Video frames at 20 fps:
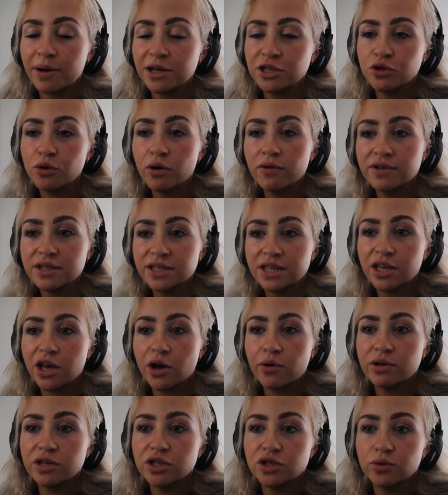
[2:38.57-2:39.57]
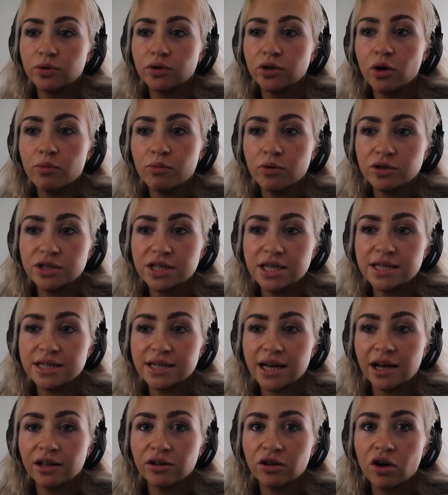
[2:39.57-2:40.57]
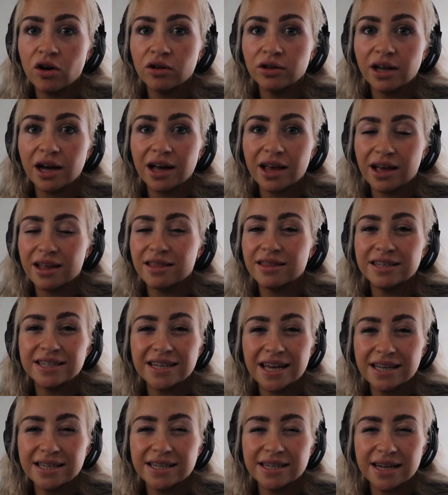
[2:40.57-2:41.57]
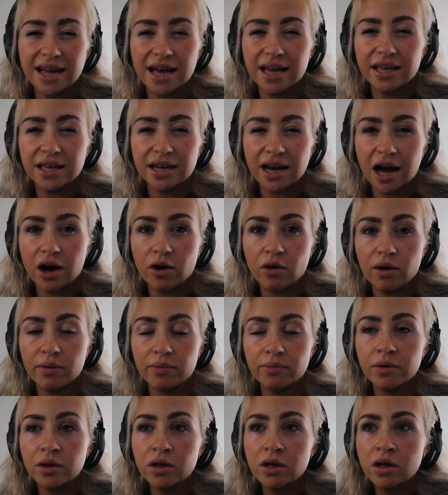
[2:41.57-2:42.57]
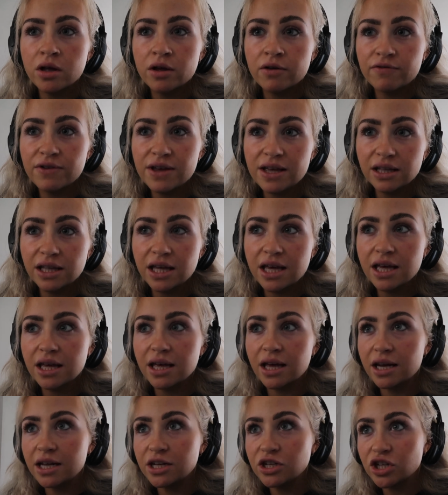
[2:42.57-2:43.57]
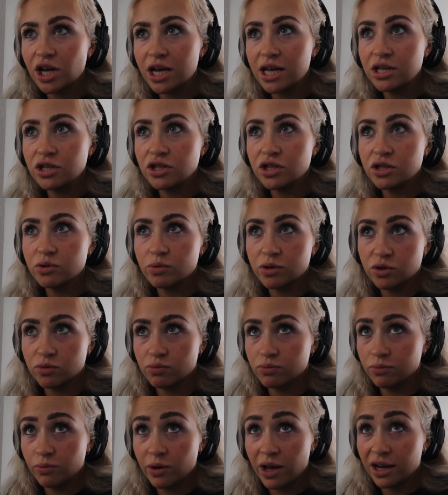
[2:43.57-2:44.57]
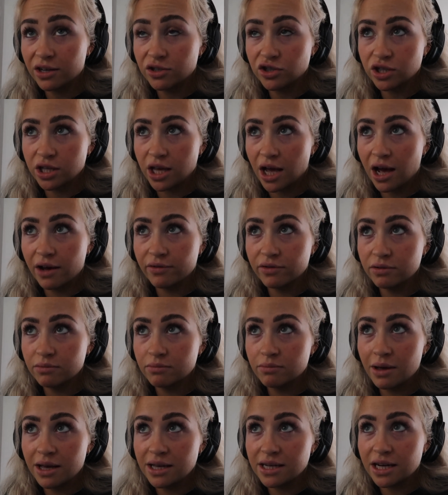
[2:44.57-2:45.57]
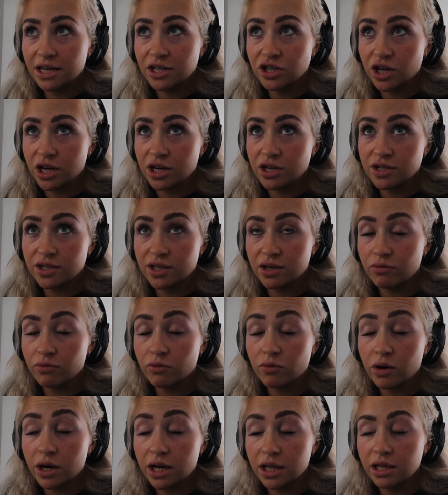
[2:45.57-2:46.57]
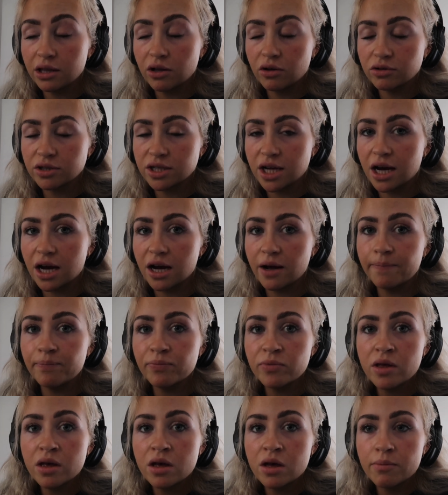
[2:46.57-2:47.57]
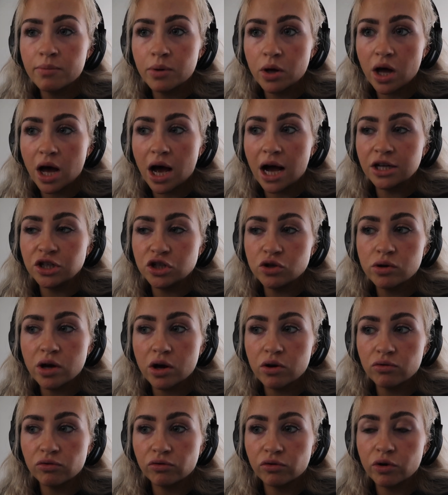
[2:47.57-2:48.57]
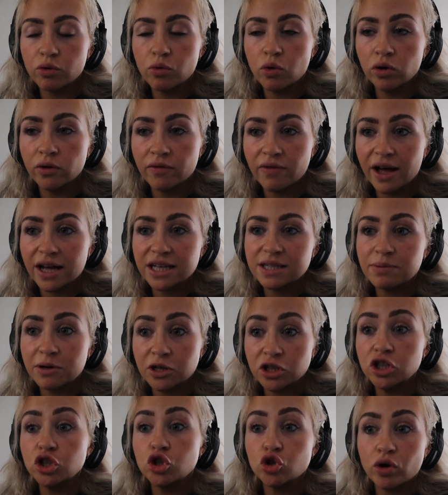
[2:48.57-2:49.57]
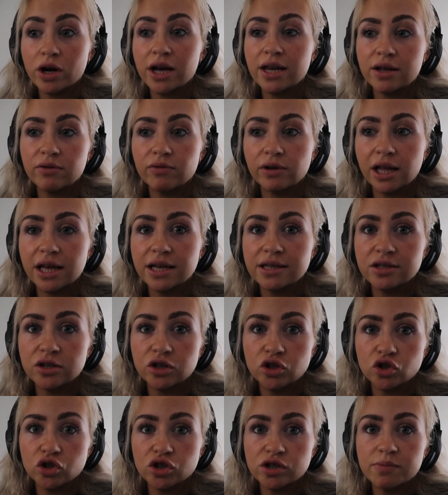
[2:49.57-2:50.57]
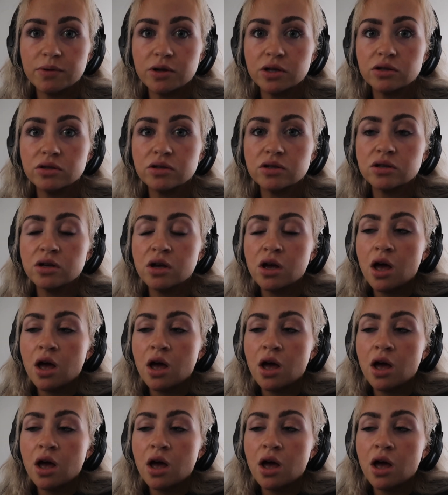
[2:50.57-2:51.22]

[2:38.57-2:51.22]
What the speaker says: I do obviously go into a lot more detail on like the day-to-day and how I'm feeling, any changes, which we actually haven't made any changes in a really long time, but I do go through all of that, especially training related adjustments,